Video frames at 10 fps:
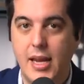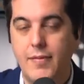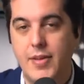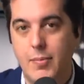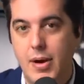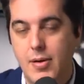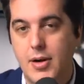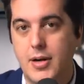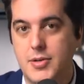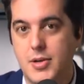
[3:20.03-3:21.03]
the
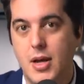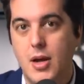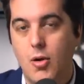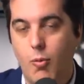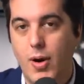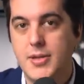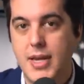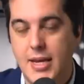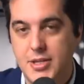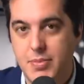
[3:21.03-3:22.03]
Americas was
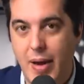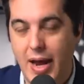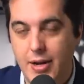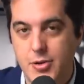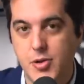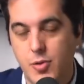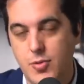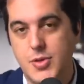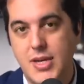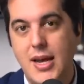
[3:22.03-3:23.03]
a Spanish
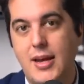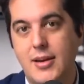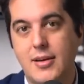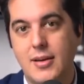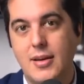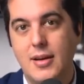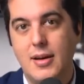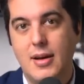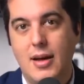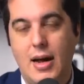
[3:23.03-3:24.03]
crusade.
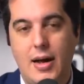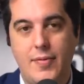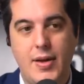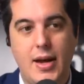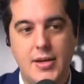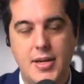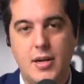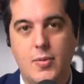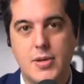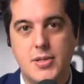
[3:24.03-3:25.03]
The
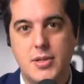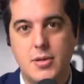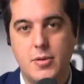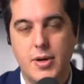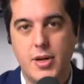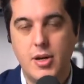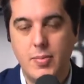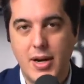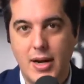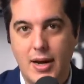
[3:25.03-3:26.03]
idea was to
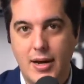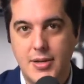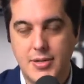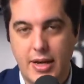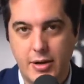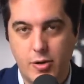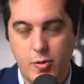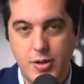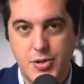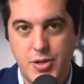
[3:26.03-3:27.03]
humanize and
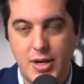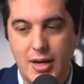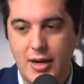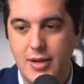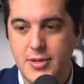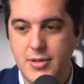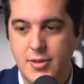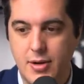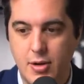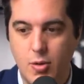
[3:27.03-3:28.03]
Christianize
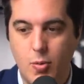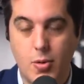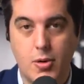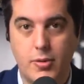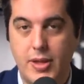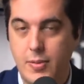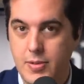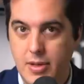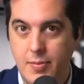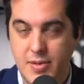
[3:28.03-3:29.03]
the New World. That
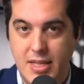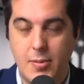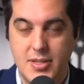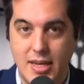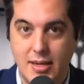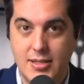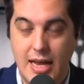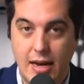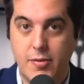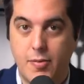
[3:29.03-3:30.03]
was the
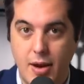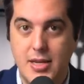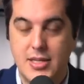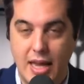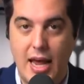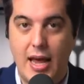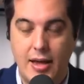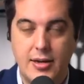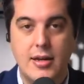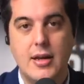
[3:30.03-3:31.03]
exact phrase they
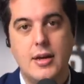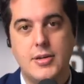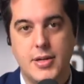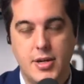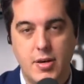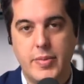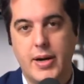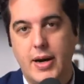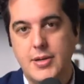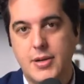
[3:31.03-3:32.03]
had, to
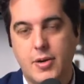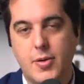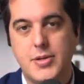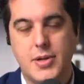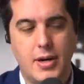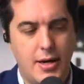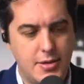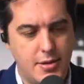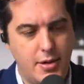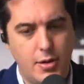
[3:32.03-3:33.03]
humanize and
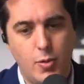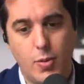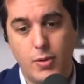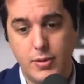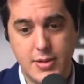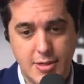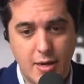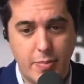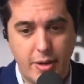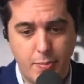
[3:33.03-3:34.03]
Christianize the New World,
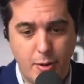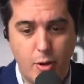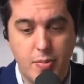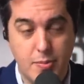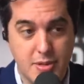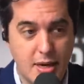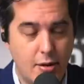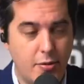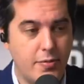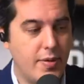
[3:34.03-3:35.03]
sent by the Pope
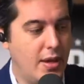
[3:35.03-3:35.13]
himself.